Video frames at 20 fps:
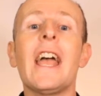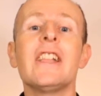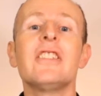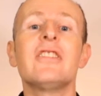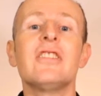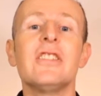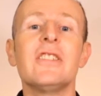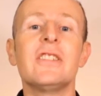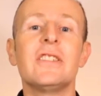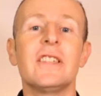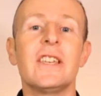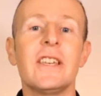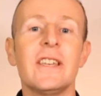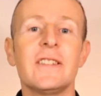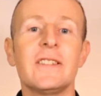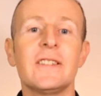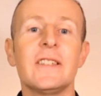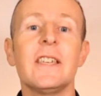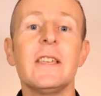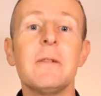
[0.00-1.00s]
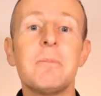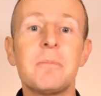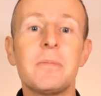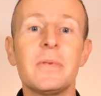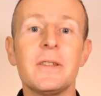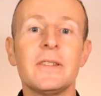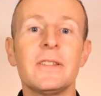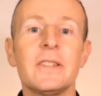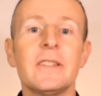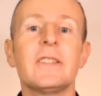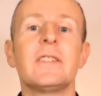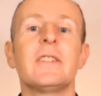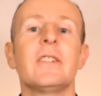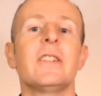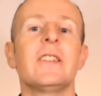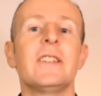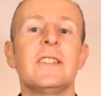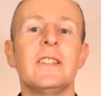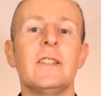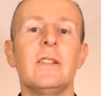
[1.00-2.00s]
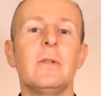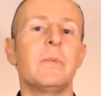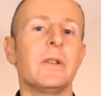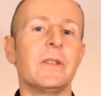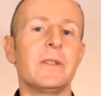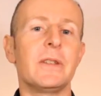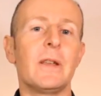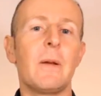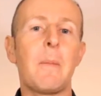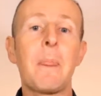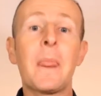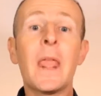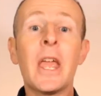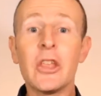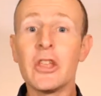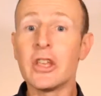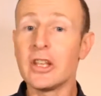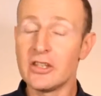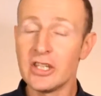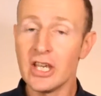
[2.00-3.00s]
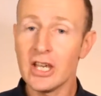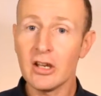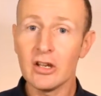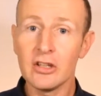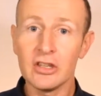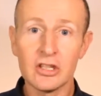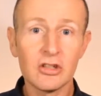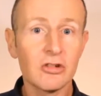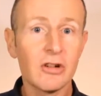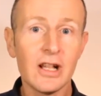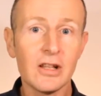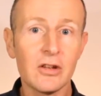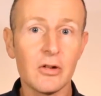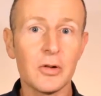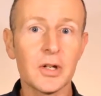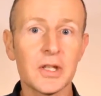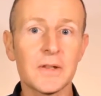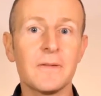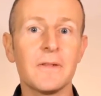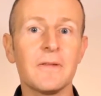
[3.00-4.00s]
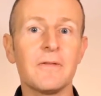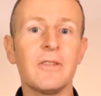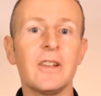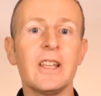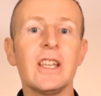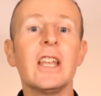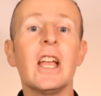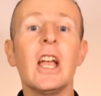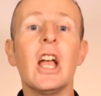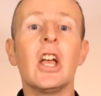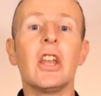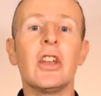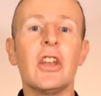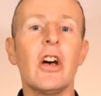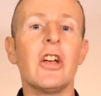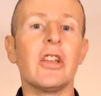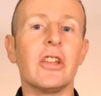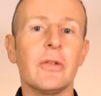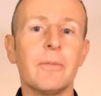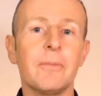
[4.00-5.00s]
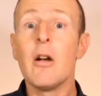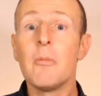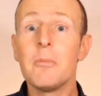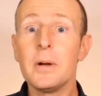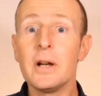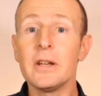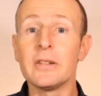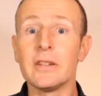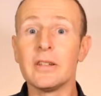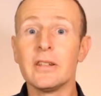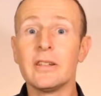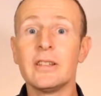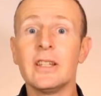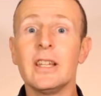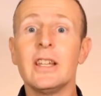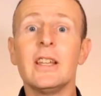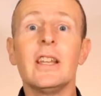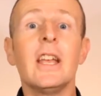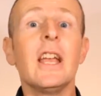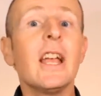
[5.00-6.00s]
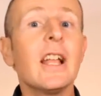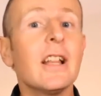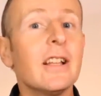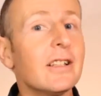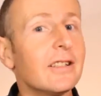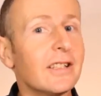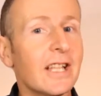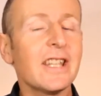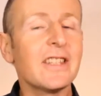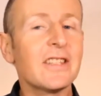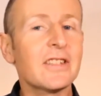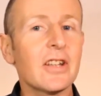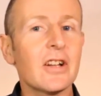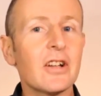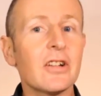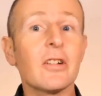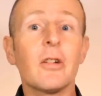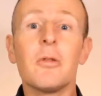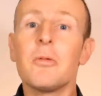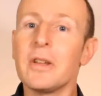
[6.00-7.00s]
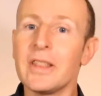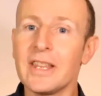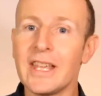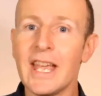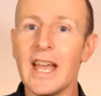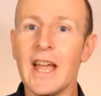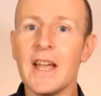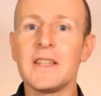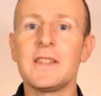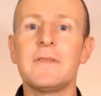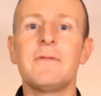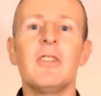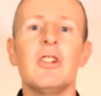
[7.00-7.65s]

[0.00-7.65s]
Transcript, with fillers: IGCSE business study syllabus. You can check out the trial course for free now. But let's start with cash